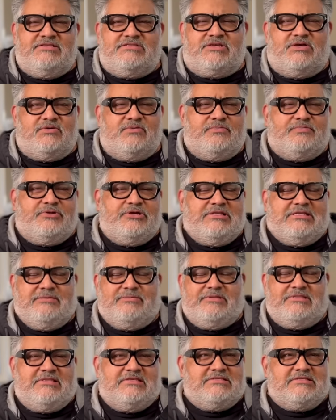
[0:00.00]
So put him
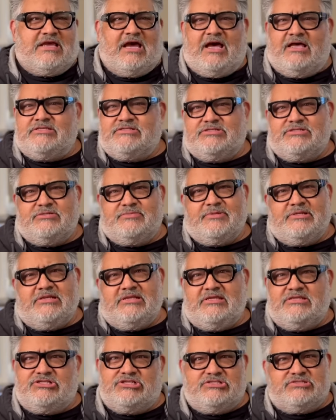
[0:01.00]
in this costume and
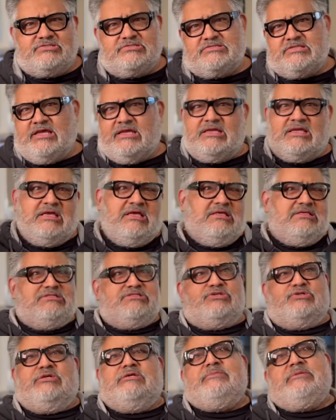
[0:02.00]
he just was like
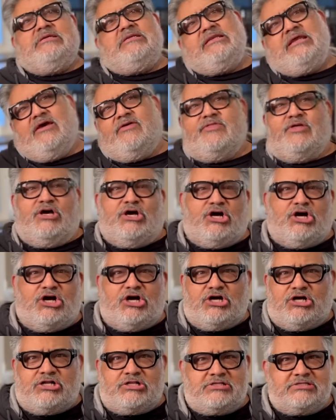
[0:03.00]
screaming down the
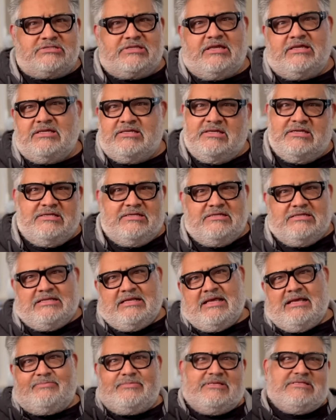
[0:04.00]
hall, like,
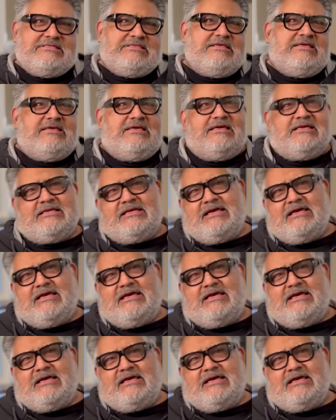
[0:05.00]
I'm a tick,